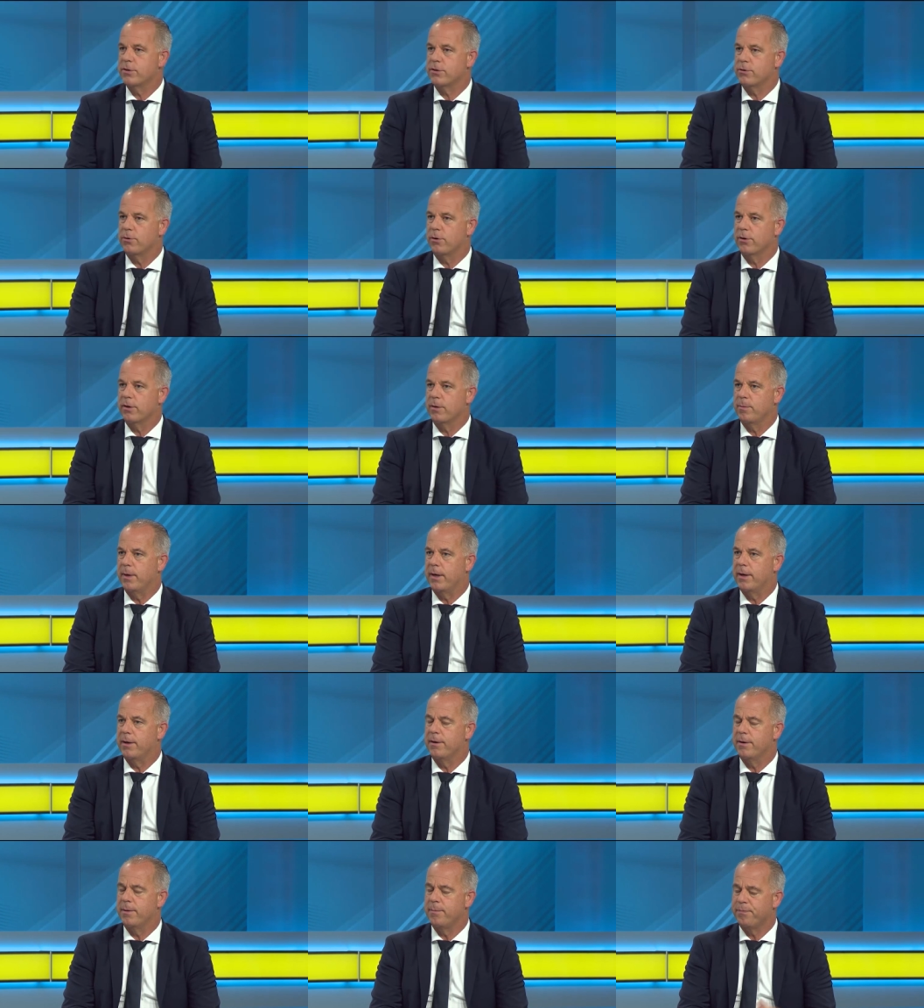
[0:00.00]
the very strong
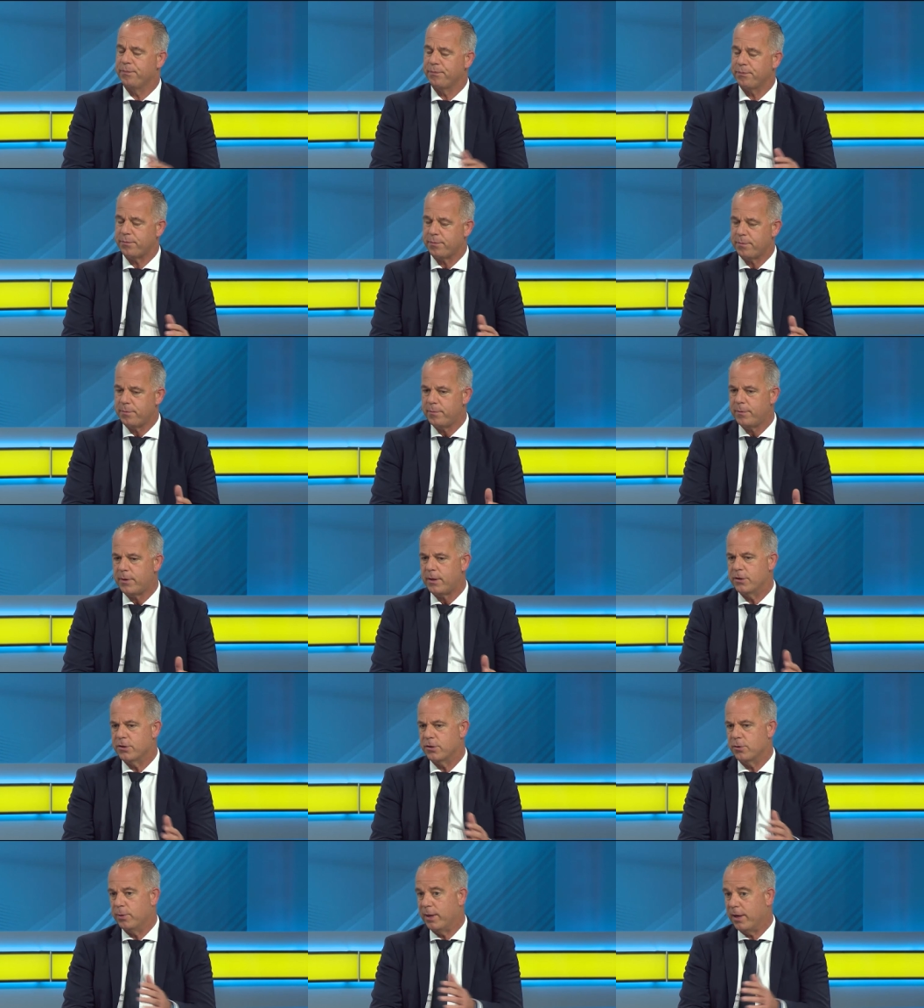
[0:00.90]
demand.
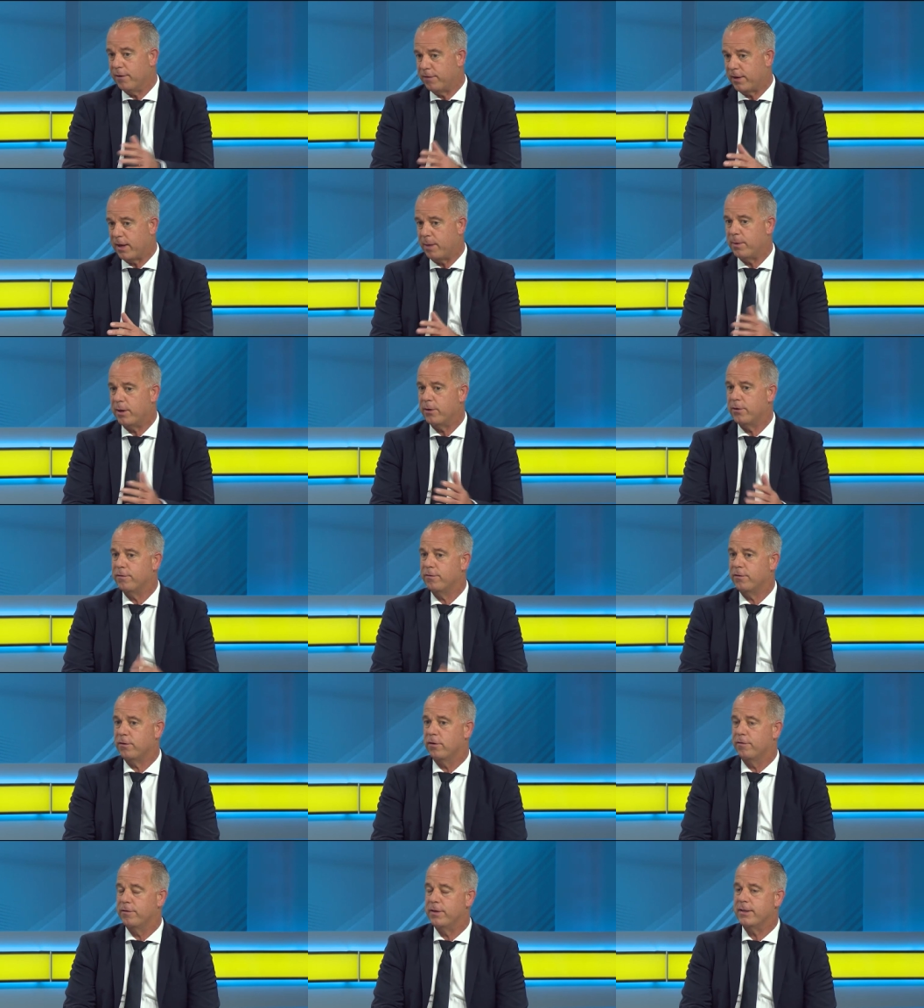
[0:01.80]
So we have come out
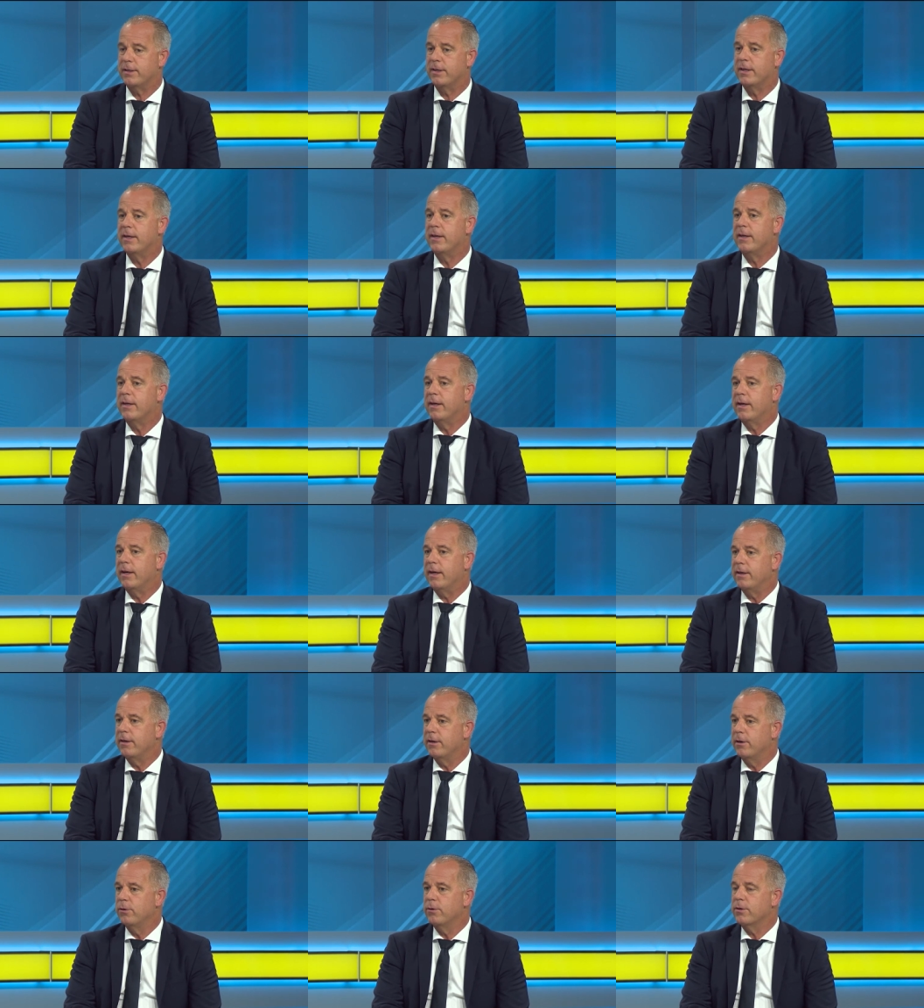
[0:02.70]
of COVID
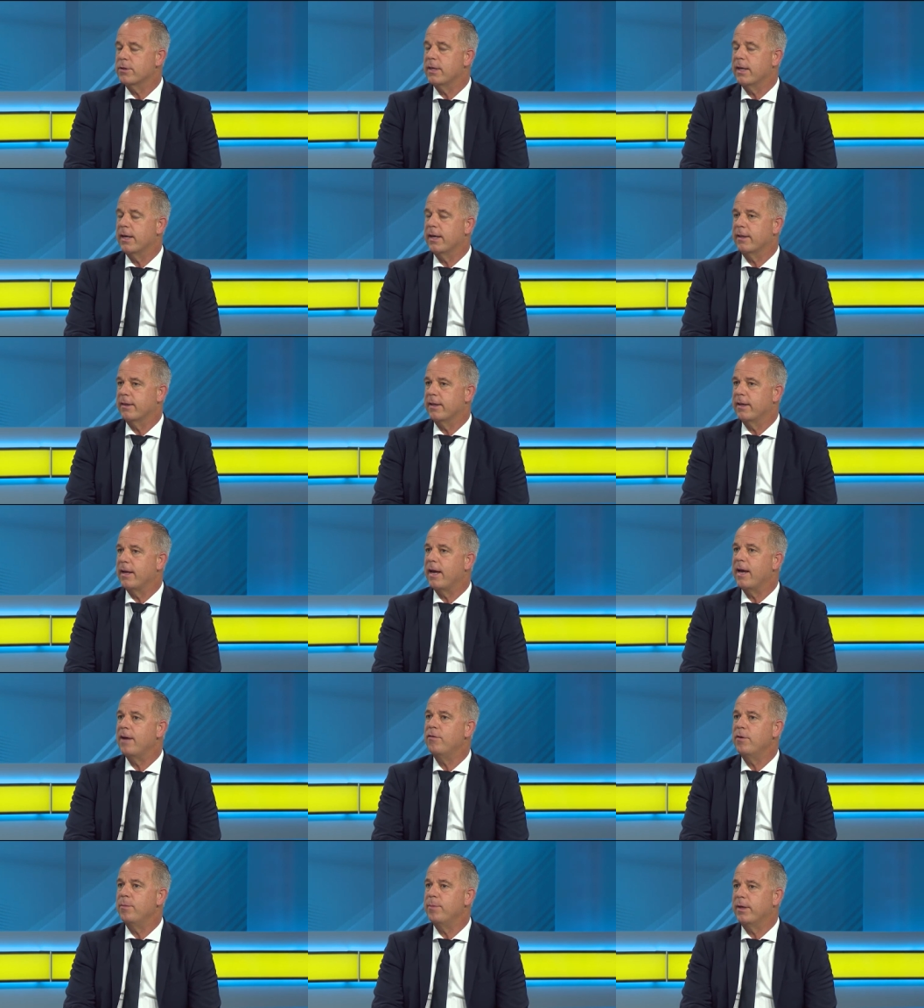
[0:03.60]
and it looks like
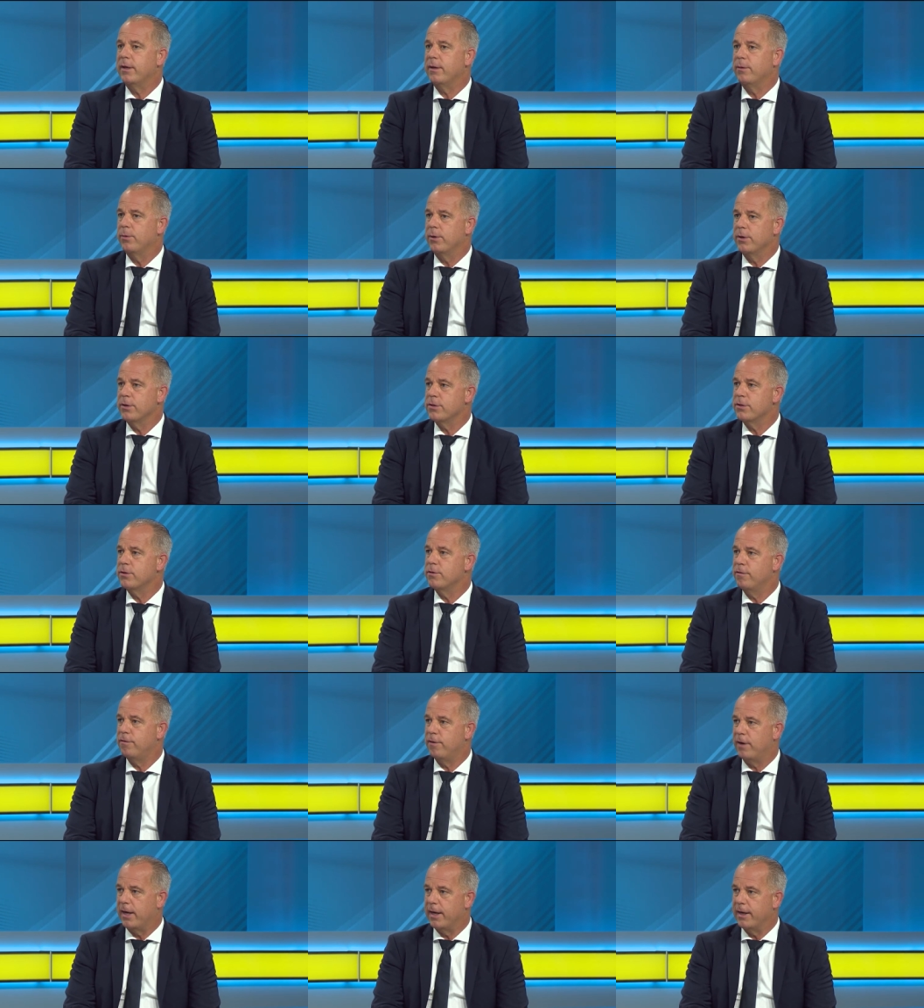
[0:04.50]
that everybody wants
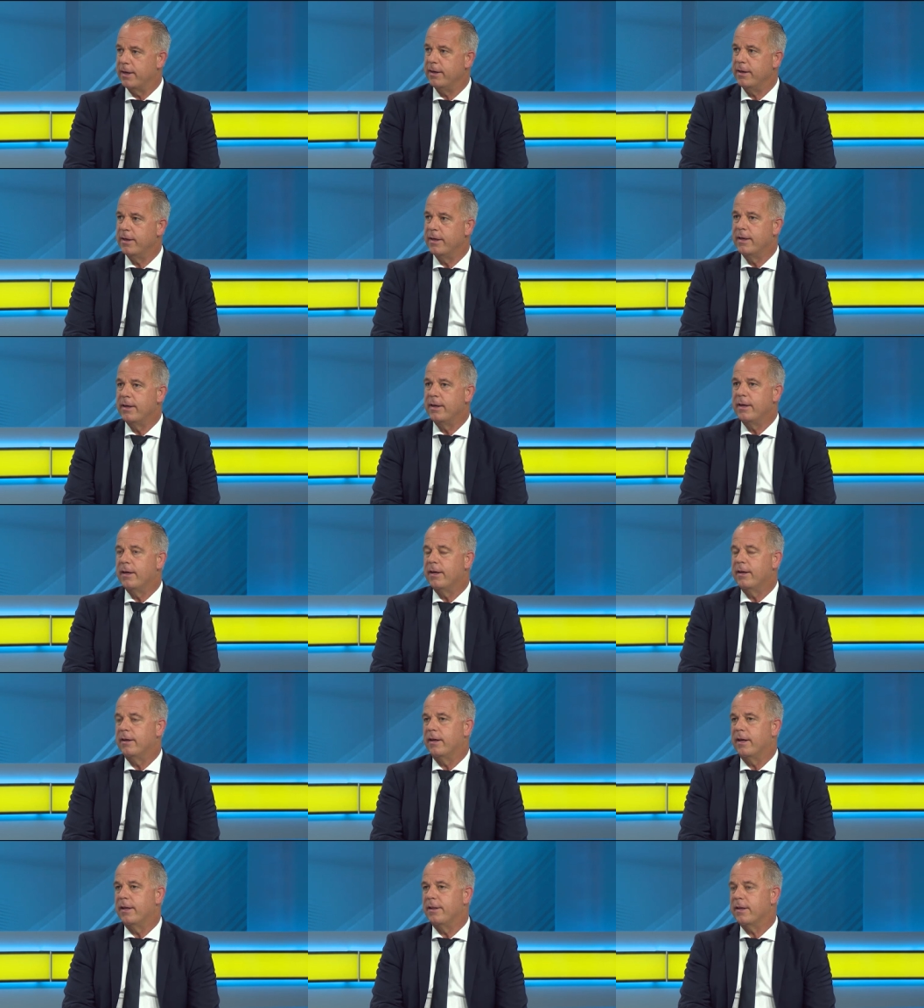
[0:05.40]
to fly.
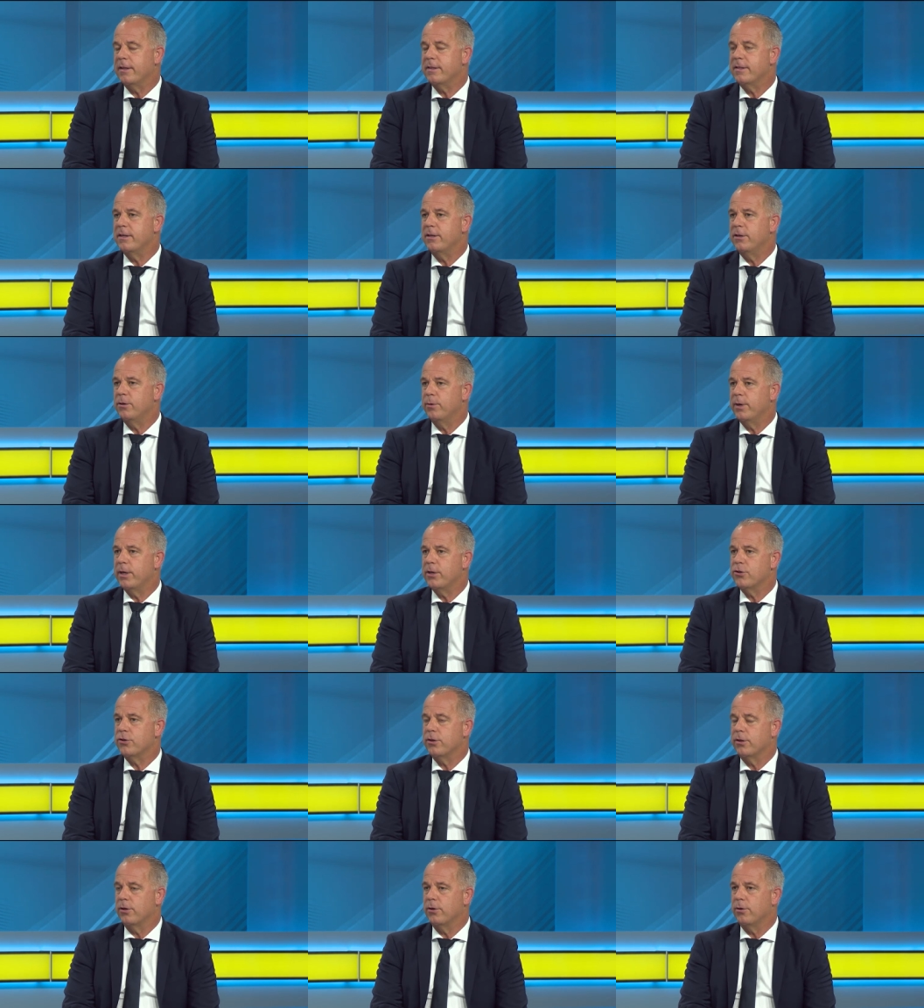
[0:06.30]
Uh, and that
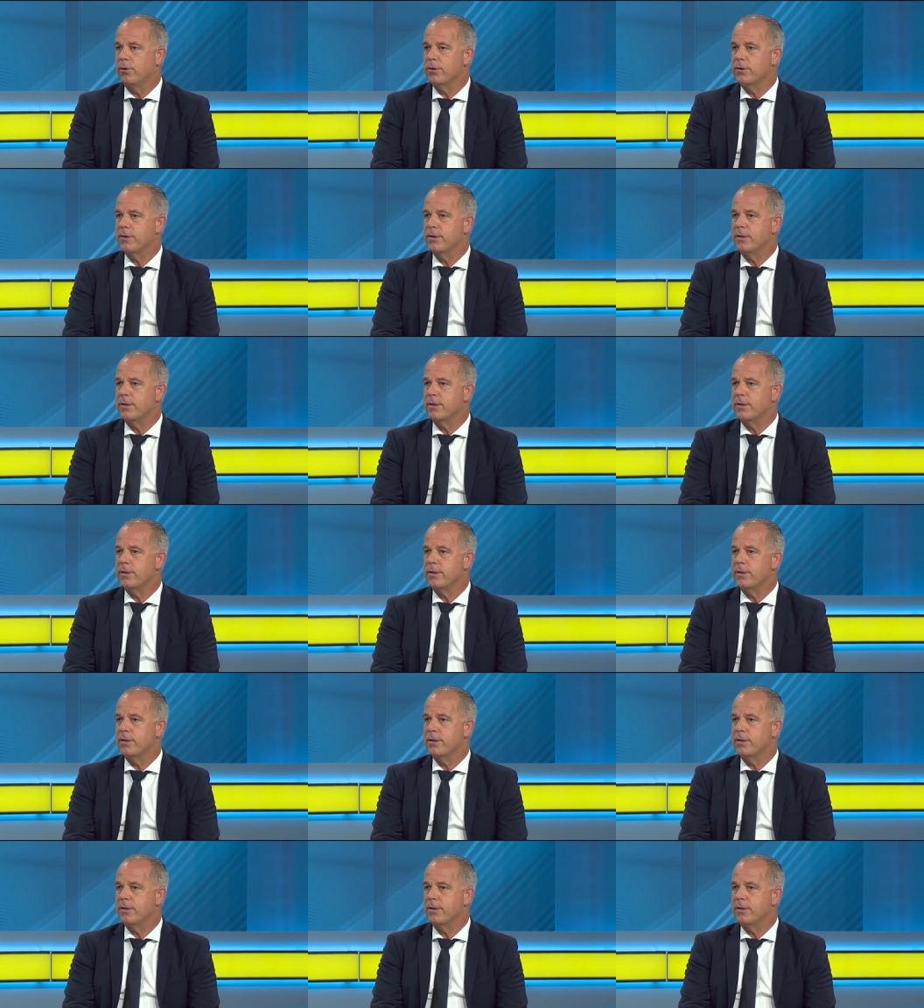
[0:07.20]
situation